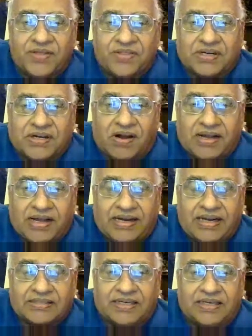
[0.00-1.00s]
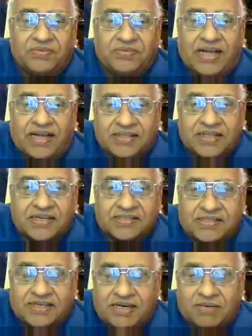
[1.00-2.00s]
have a connection with the other
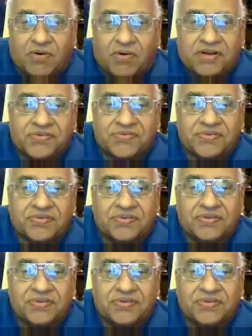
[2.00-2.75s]
subtle bodies?